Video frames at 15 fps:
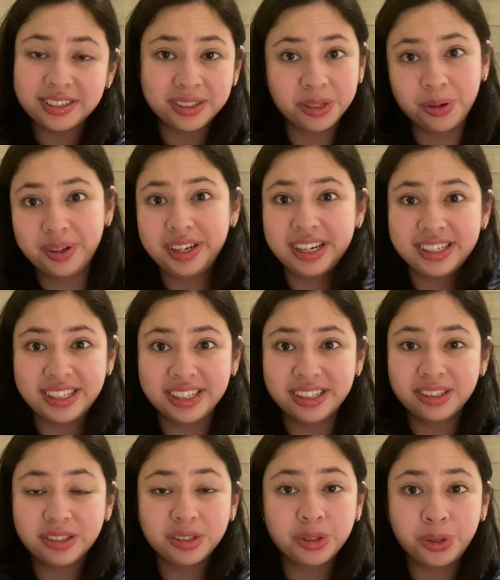so it
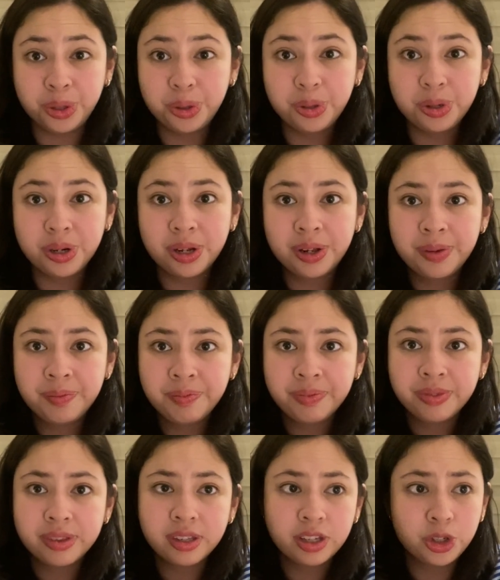isn't too
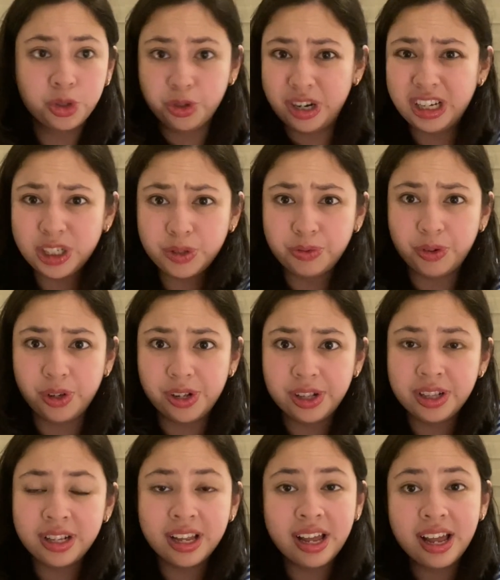
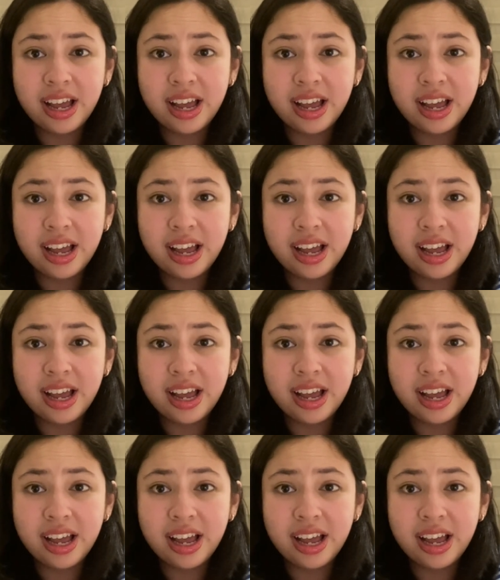stressful,